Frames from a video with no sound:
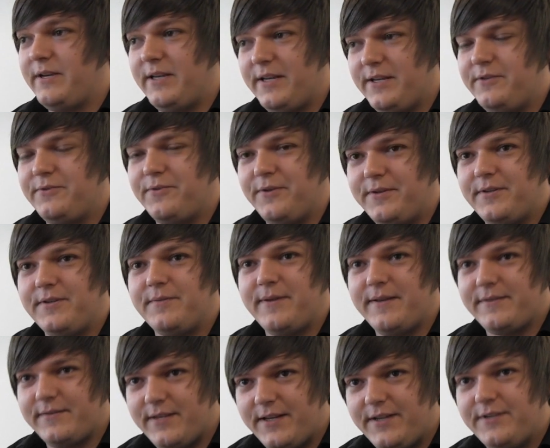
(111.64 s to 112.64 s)
enjoyed the
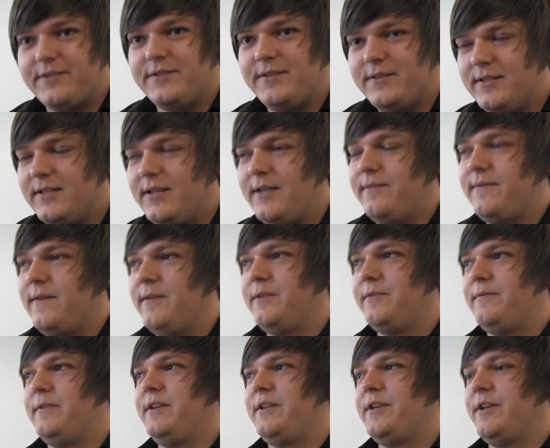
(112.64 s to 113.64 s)
presentation, and they
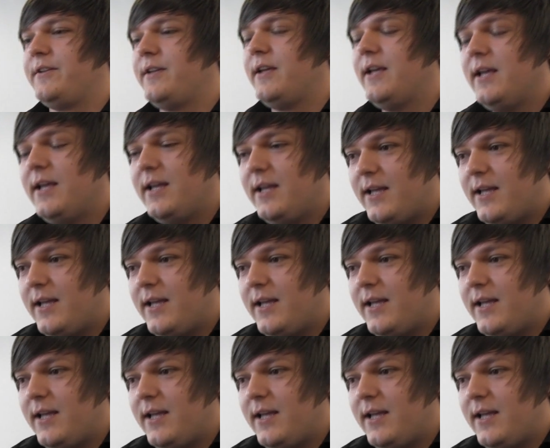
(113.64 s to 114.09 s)
found it really good.